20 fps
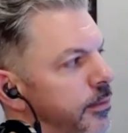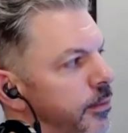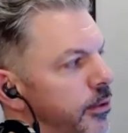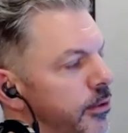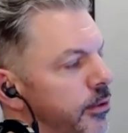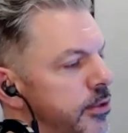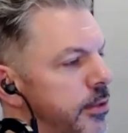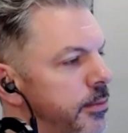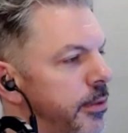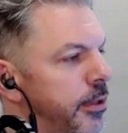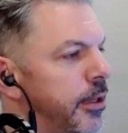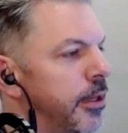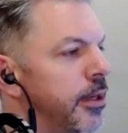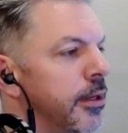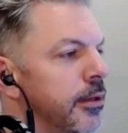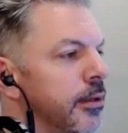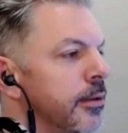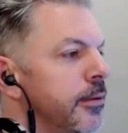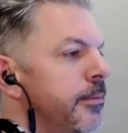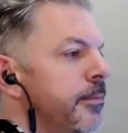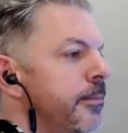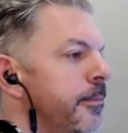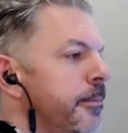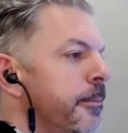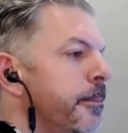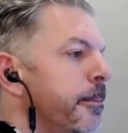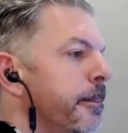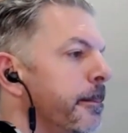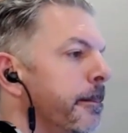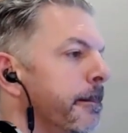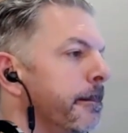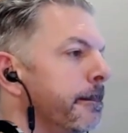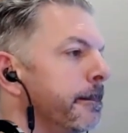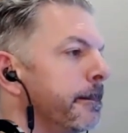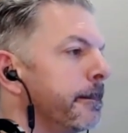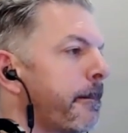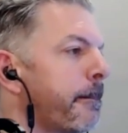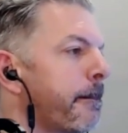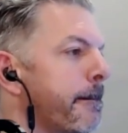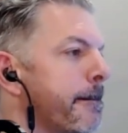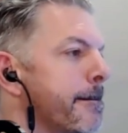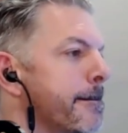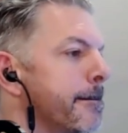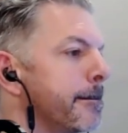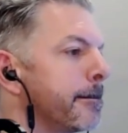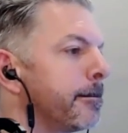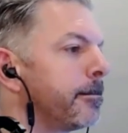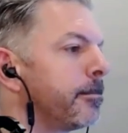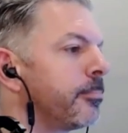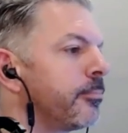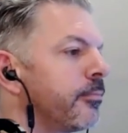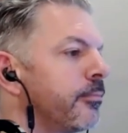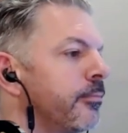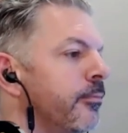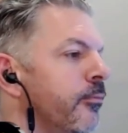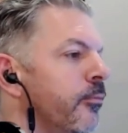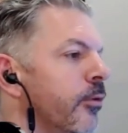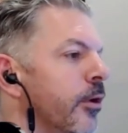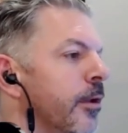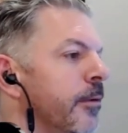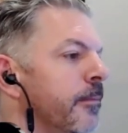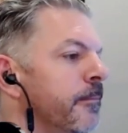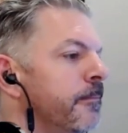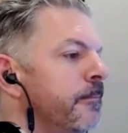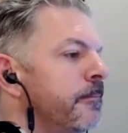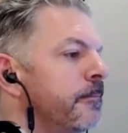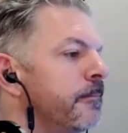the bullshit behind. Yeah. Right.